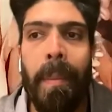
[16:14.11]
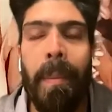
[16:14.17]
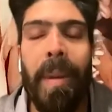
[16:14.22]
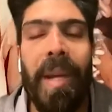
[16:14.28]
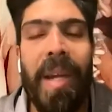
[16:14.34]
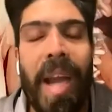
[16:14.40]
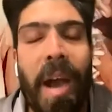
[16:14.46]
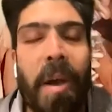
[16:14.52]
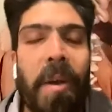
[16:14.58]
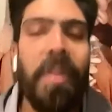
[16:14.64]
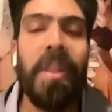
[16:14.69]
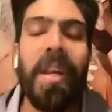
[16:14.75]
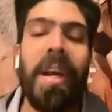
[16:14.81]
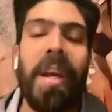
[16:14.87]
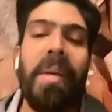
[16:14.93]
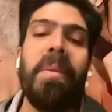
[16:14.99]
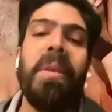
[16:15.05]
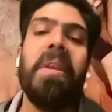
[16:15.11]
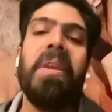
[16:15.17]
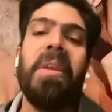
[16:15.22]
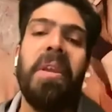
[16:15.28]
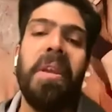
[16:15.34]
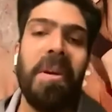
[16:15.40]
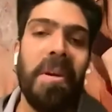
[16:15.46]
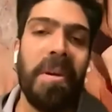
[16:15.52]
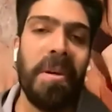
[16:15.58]
But now that I'm
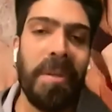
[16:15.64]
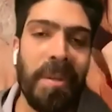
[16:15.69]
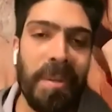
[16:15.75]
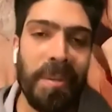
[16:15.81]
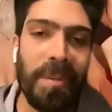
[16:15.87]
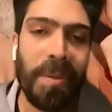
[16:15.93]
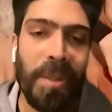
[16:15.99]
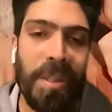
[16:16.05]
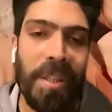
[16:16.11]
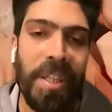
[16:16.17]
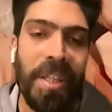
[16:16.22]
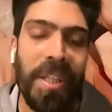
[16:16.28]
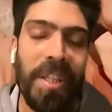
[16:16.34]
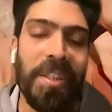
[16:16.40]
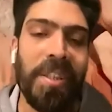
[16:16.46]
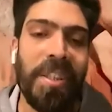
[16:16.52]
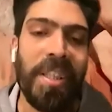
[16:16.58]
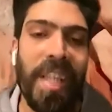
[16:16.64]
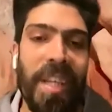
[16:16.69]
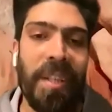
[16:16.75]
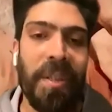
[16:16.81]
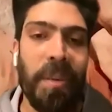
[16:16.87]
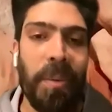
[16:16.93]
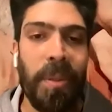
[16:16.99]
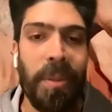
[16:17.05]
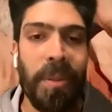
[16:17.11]
here on the other side
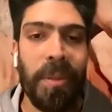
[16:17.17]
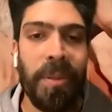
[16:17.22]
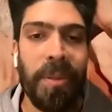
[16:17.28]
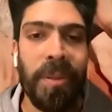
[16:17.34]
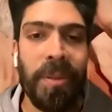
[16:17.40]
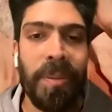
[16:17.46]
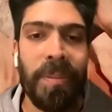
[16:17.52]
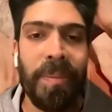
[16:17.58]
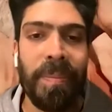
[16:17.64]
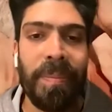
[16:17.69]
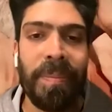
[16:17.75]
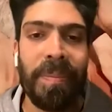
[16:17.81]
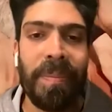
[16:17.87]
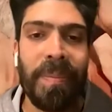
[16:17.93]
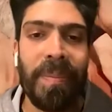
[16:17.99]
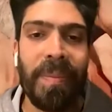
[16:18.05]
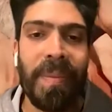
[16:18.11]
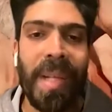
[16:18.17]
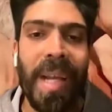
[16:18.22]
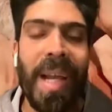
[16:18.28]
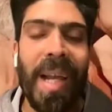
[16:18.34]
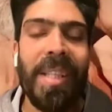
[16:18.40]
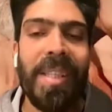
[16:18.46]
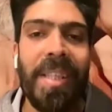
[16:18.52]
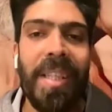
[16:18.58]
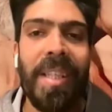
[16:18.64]
of the world,
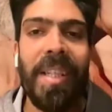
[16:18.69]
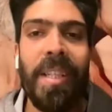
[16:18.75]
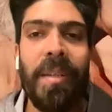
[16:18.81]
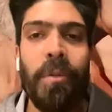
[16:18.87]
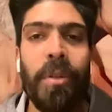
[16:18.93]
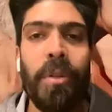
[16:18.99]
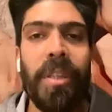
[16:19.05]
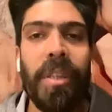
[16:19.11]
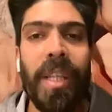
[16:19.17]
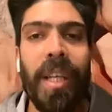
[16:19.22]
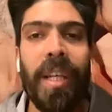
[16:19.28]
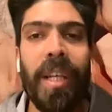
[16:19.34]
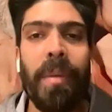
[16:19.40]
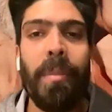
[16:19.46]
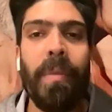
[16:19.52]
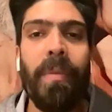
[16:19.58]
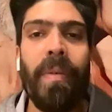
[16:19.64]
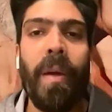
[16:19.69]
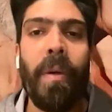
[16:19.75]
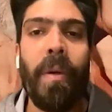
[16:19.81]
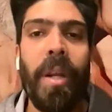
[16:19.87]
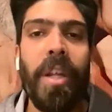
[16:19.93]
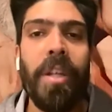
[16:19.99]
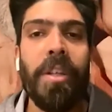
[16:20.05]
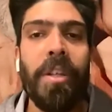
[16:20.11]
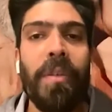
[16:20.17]
I see he was setting up a
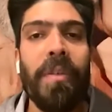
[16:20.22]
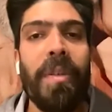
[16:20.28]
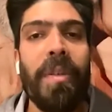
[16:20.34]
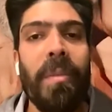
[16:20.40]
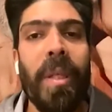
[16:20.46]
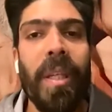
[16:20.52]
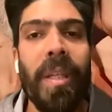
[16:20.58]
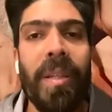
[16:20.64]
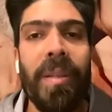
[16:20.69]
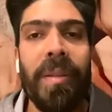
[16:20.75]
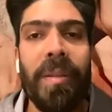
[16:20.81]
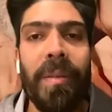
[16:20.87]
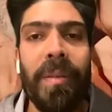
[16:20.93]
foundation for me.